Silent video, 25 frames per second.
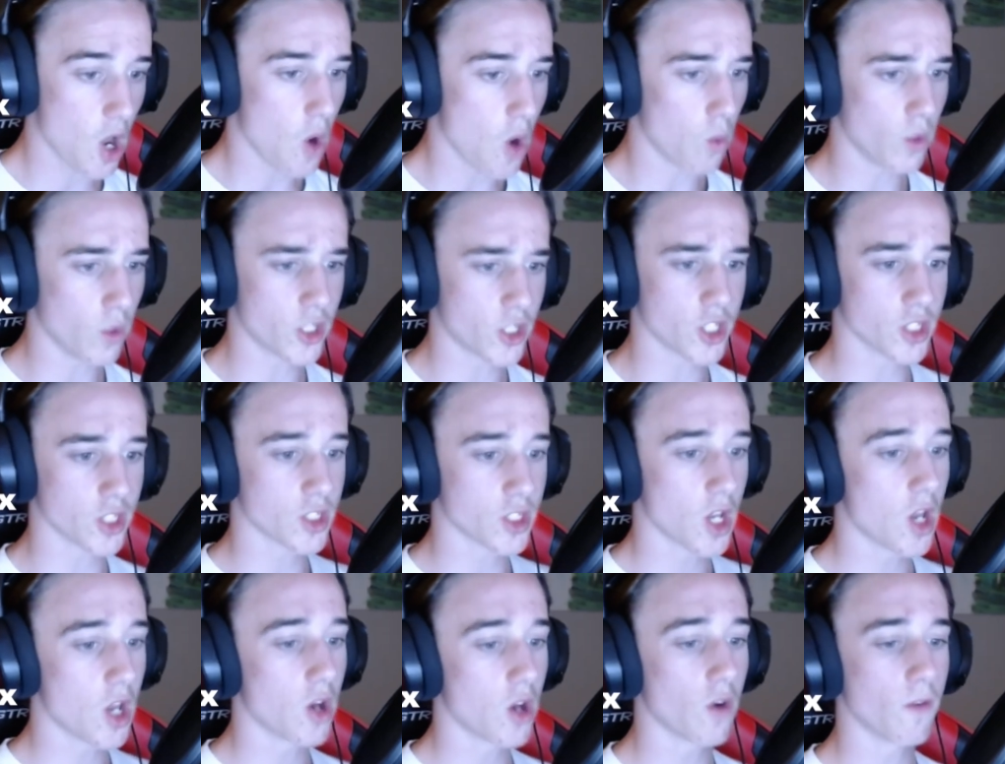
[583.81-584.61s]
which
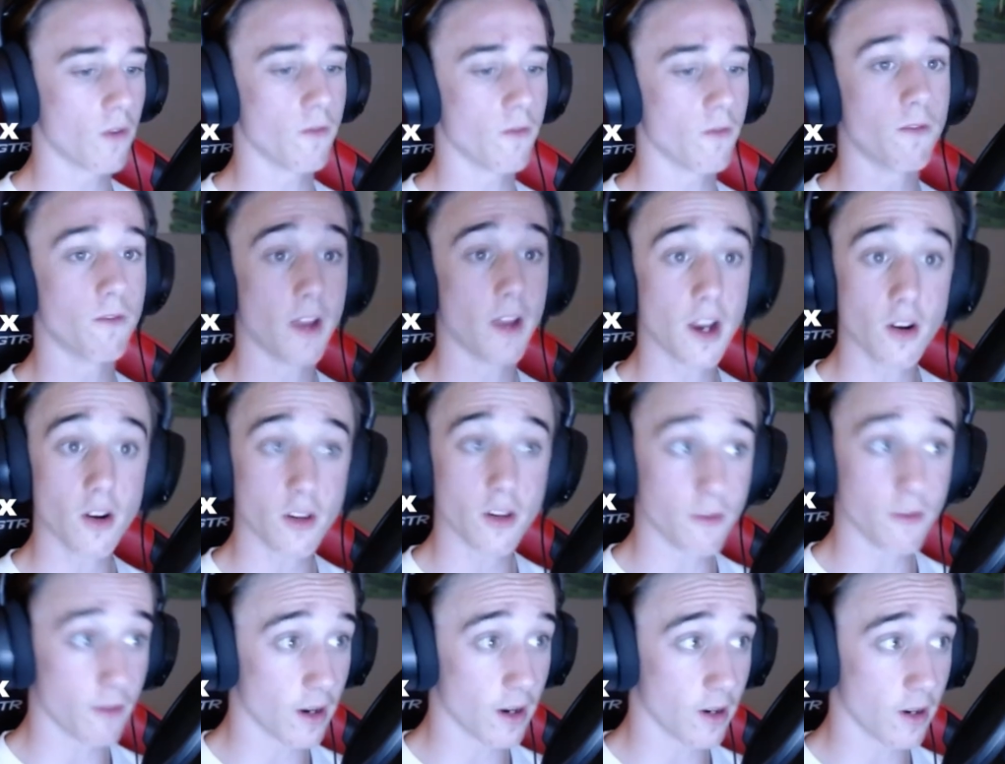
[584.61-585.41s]
is
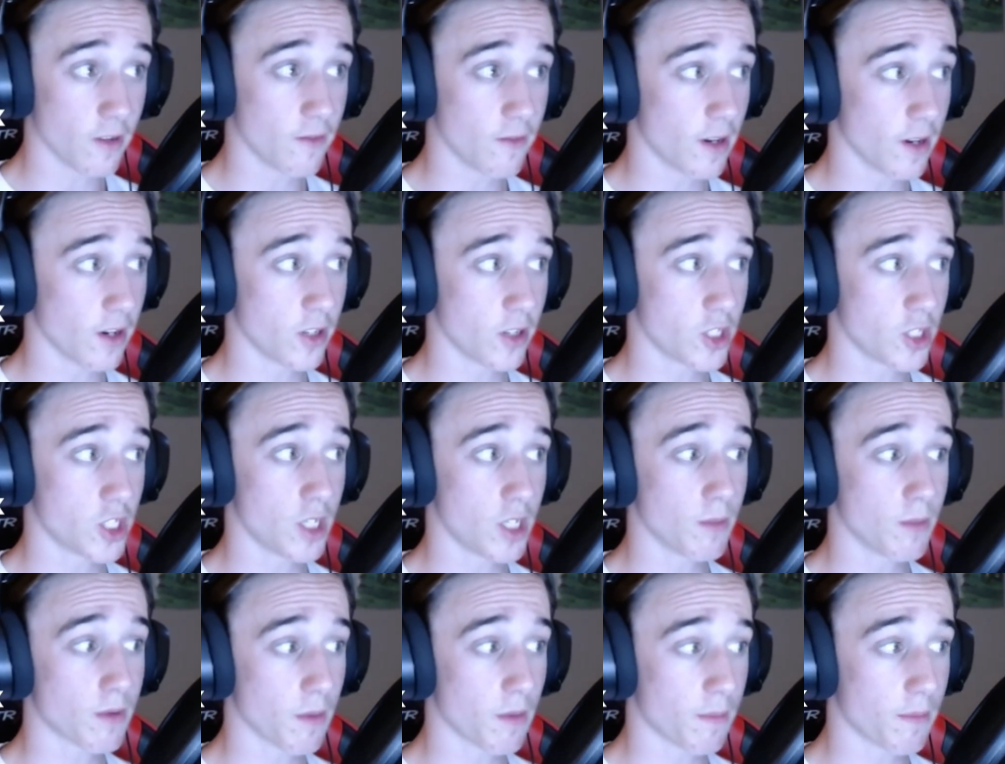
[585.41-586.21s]
very, very, very
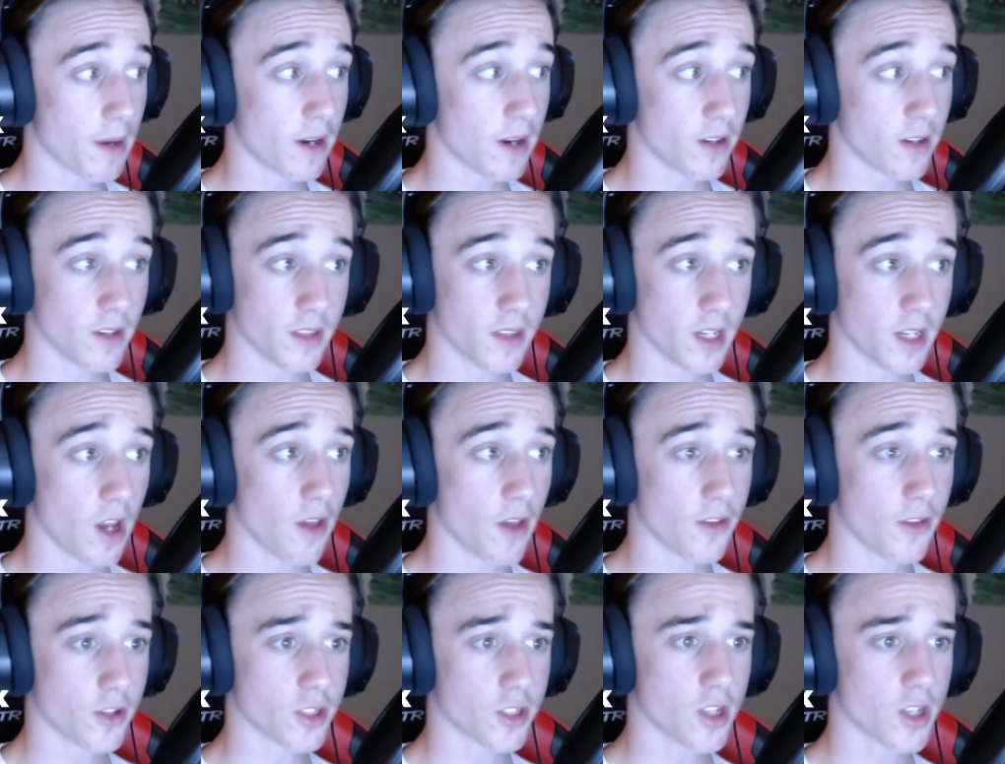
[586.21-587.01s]
cheap comparing to the
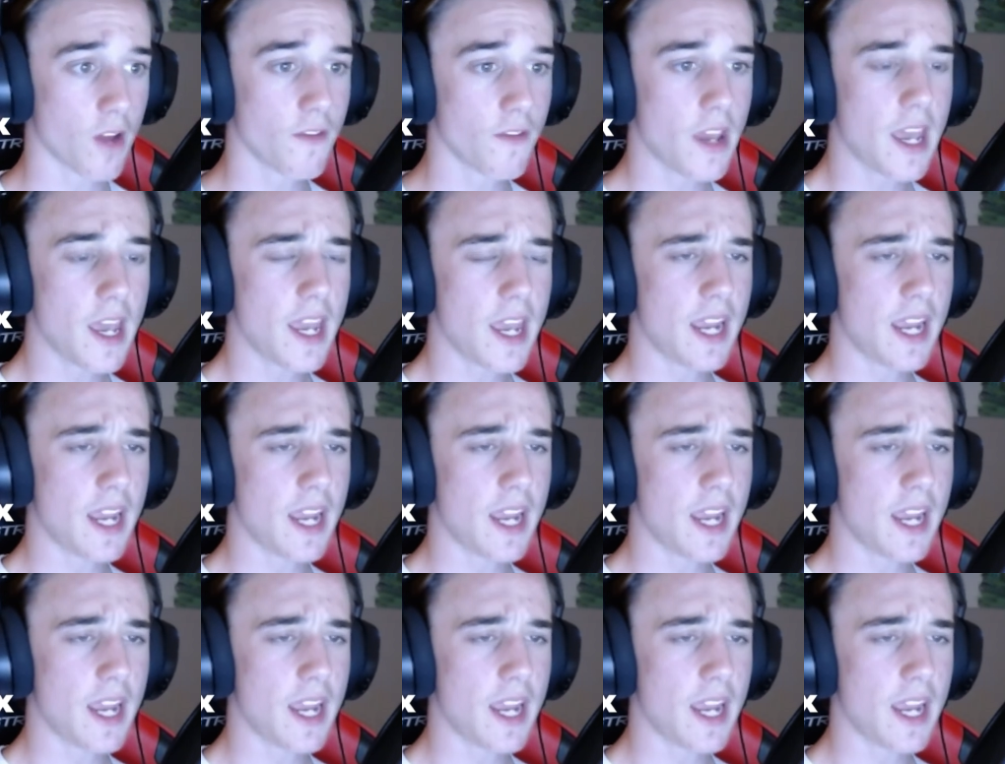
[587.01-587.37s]
other stuff.